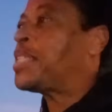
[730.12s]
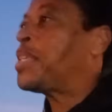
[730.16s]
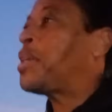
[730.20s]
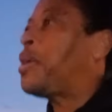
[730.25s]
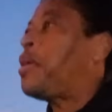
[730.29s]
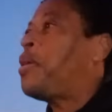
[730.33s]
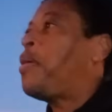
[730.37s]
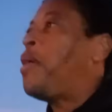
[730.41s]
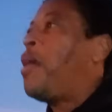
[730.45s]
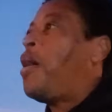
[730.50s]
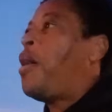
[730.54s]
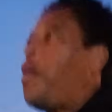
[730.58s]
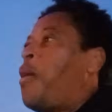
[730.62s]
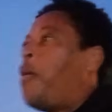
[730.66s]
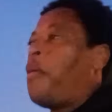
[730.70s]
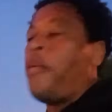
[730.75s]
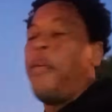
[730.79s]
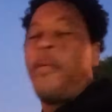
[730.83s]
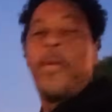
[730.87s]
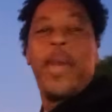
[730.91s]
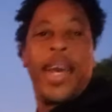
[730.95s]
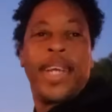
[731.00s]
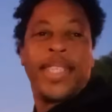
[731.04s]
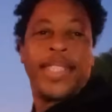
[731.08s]
So
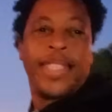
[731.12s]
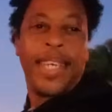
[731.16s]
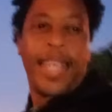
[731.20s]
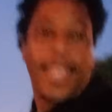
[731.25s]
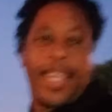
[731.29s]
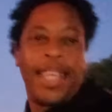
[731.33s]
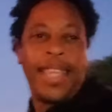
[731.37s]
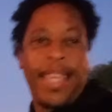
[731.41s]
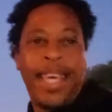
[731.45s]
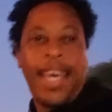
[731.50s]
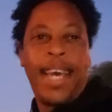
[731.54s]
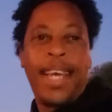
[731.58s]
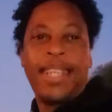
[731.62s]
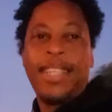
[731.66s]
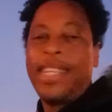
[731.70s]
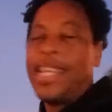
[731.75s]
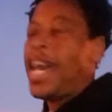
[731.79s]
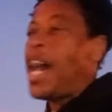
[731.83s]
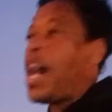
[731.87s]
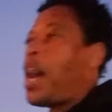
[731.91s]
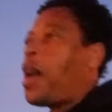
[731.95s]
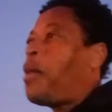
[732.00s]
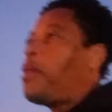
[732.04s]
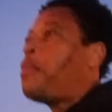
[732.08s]
we are checking that
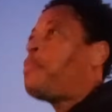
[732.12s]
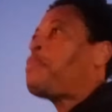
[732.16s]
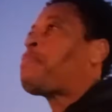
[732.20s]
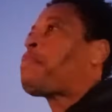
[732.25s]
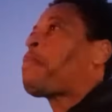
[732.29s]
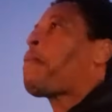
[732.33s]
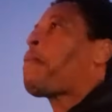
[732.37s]
now.